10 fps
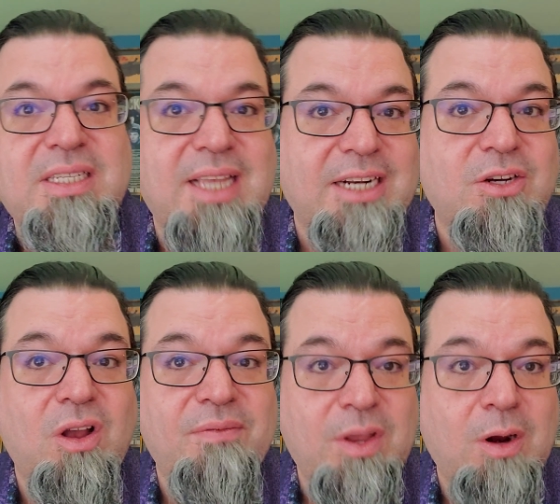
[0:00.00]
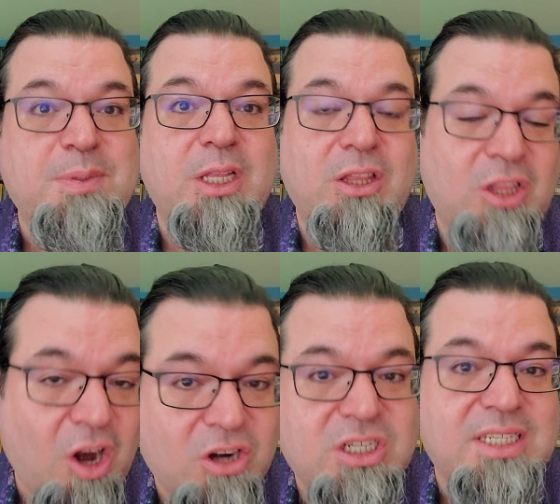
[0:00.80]
sector of Europe's
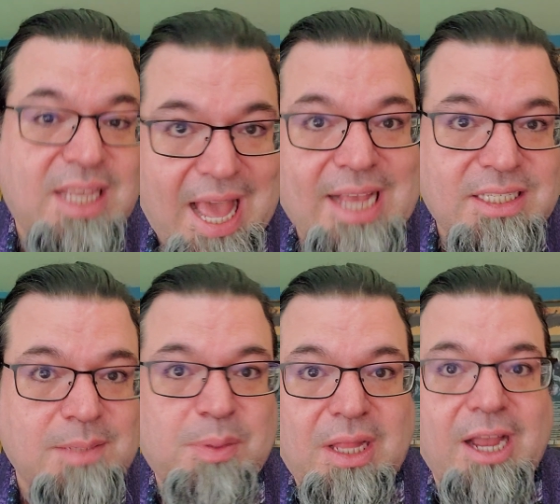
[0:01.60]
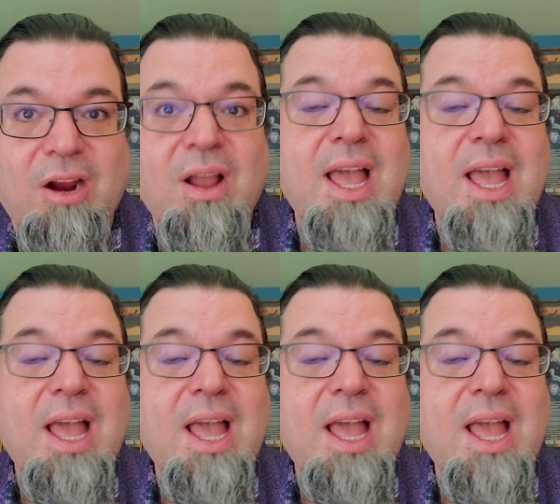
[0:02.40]
largest gas supplier